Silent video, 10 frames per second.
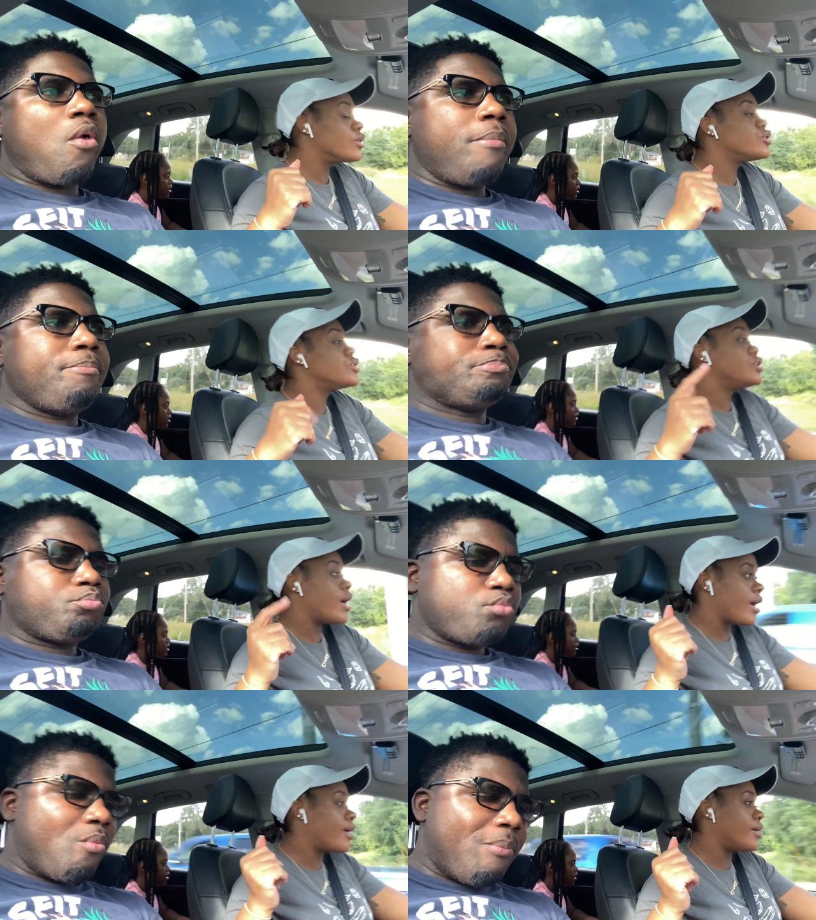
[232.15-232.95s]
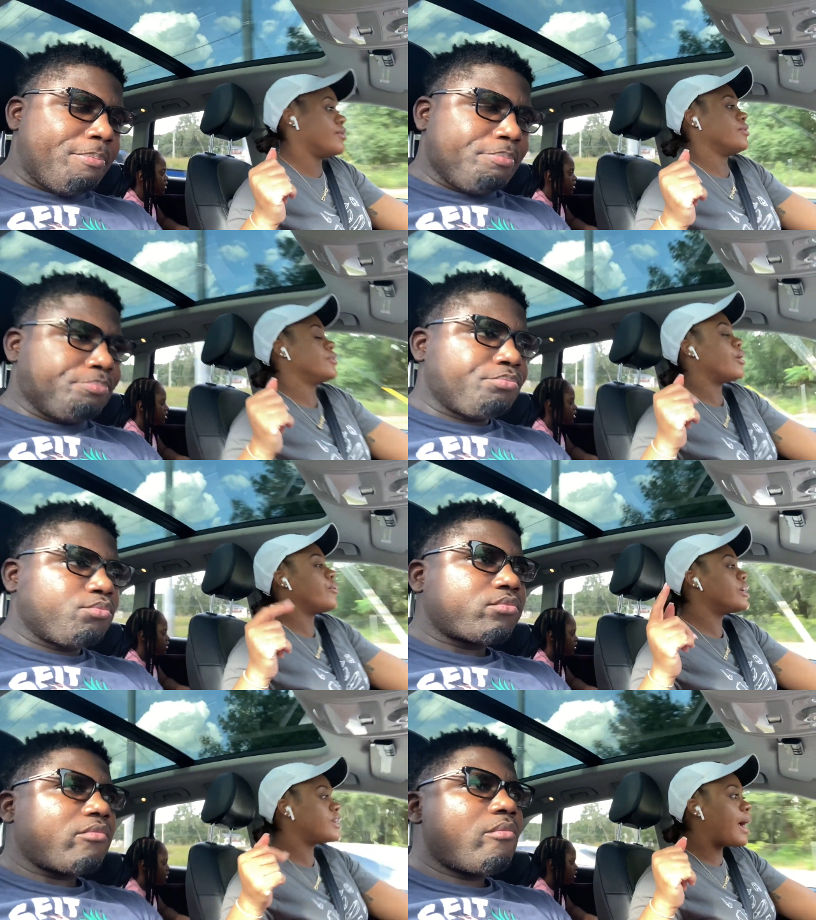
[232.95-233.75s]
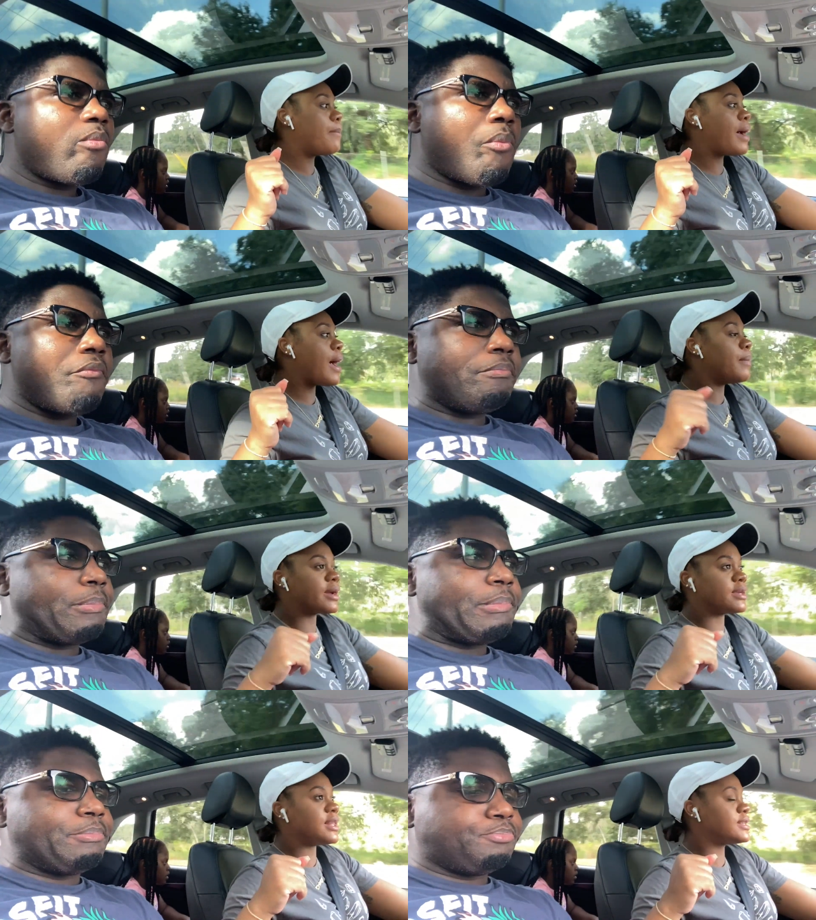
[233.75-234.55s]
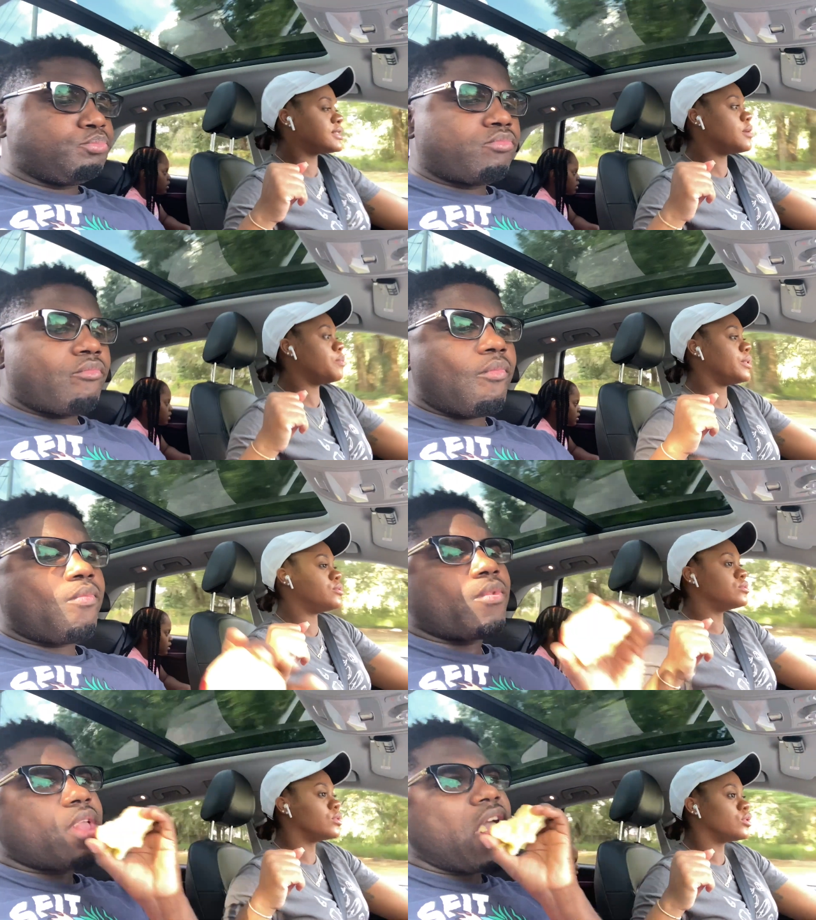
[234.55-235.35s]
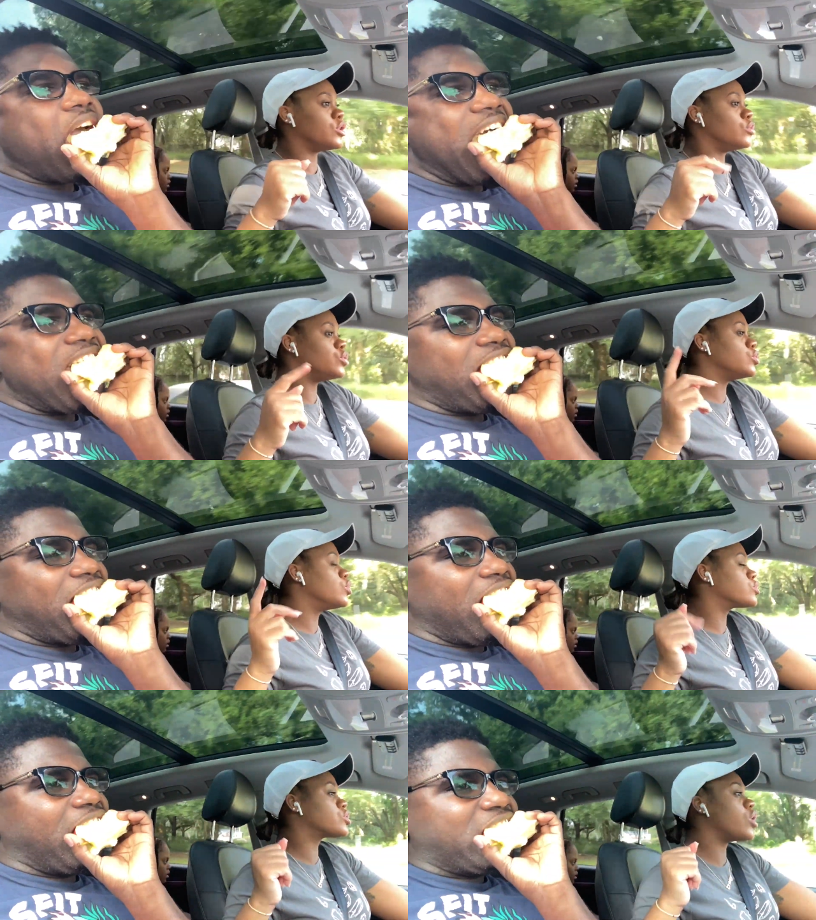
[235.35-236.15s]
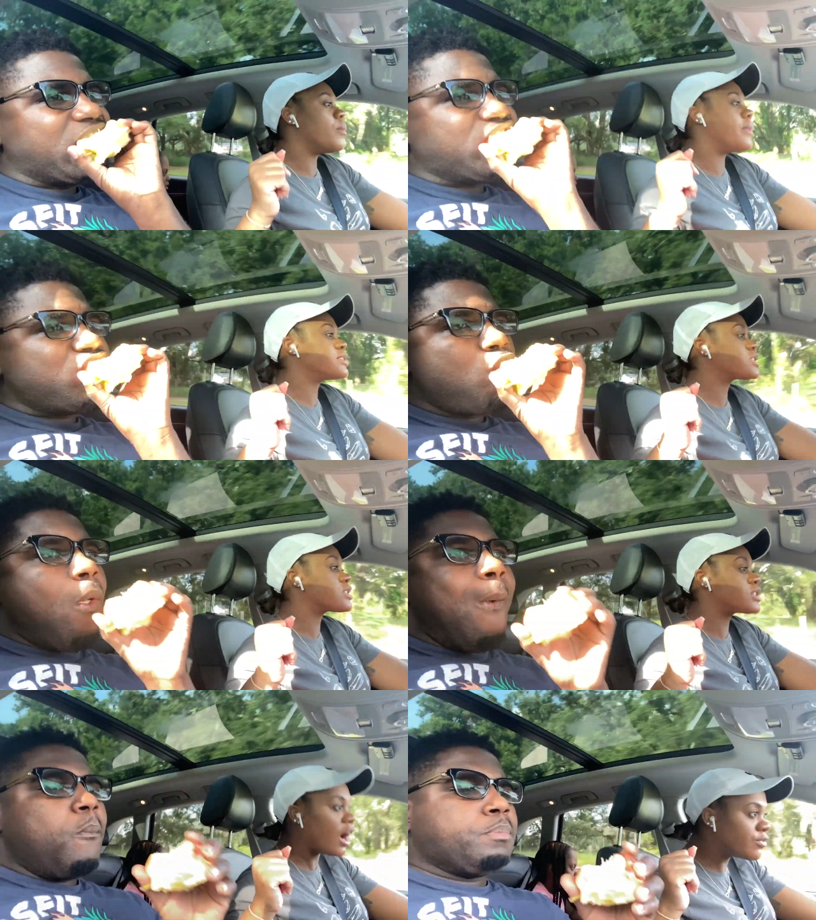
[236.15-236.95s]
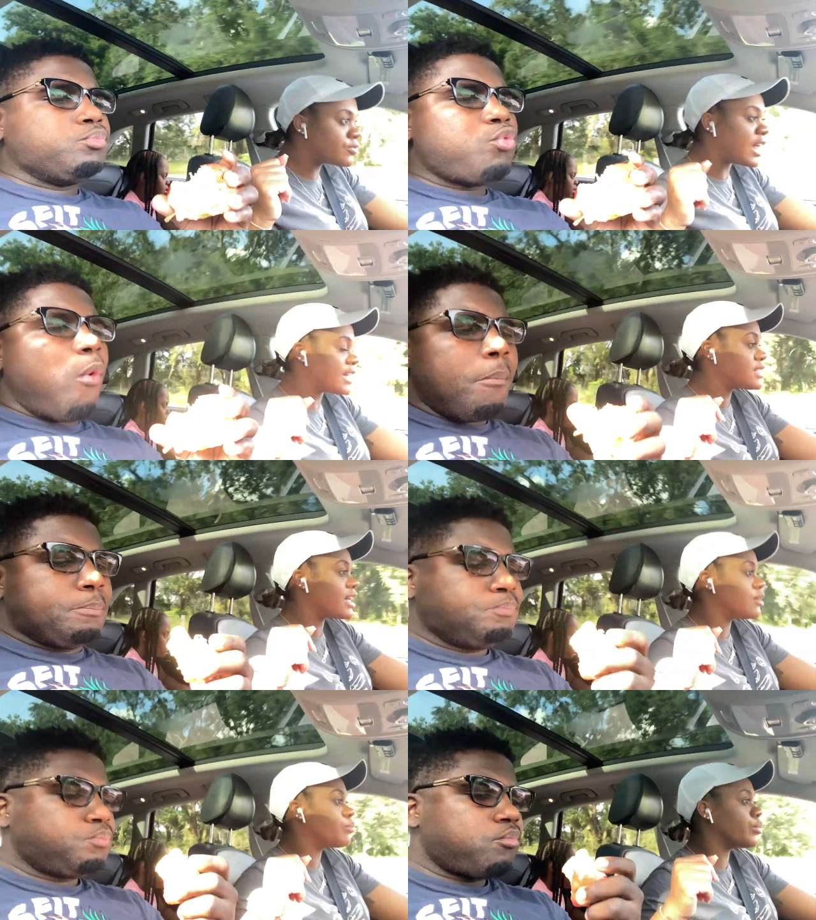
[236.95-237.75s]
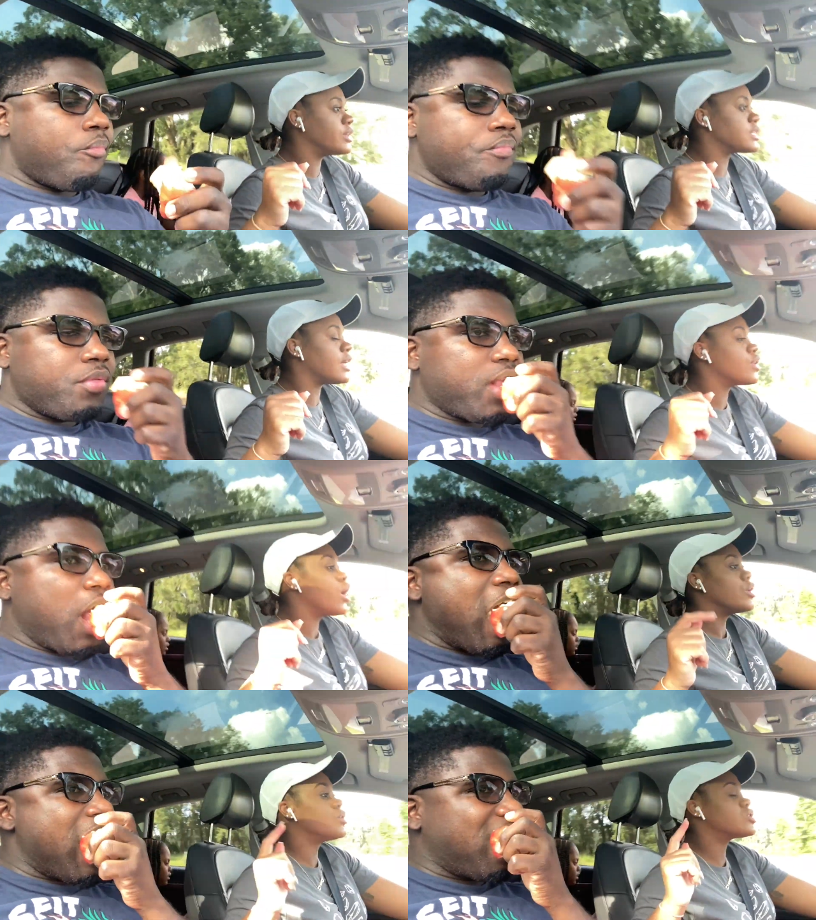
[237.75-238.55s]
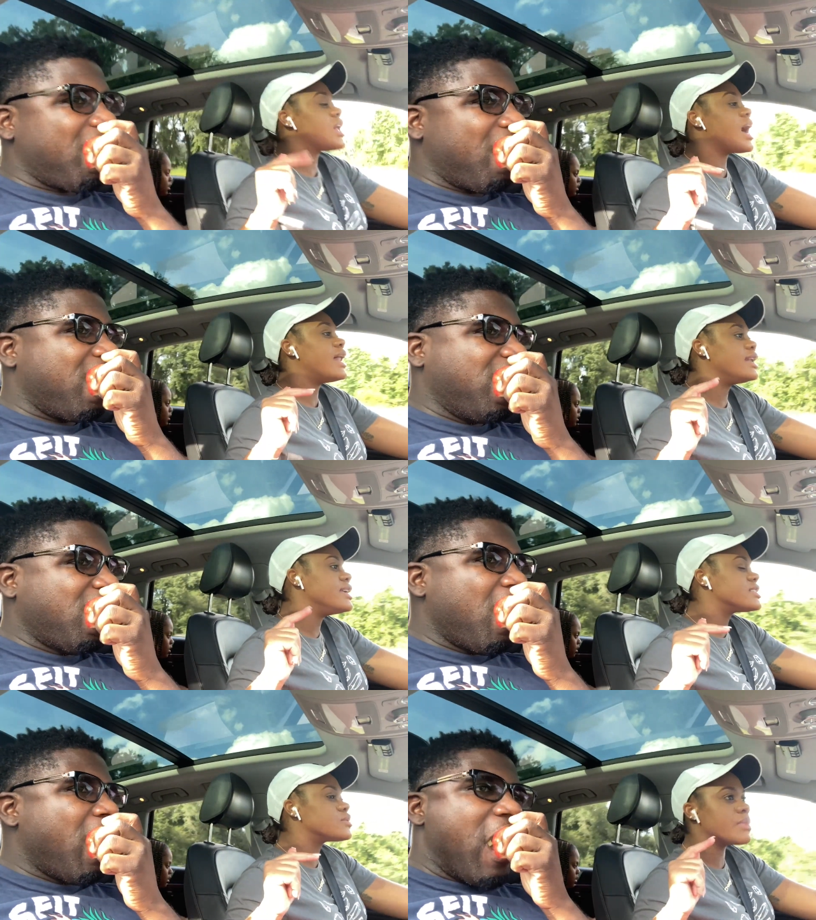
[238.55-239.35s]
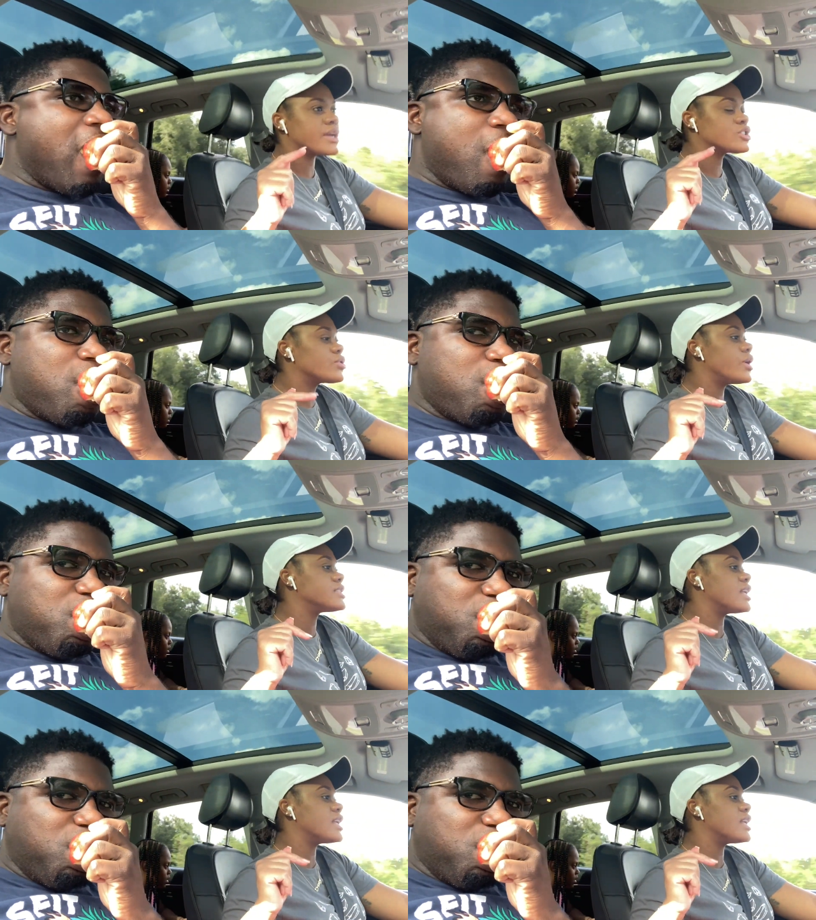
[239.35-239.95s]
Speaker 1: yeah, your ring can buy back in a snippet you, you do so much stuff that's not important you should at least make sure say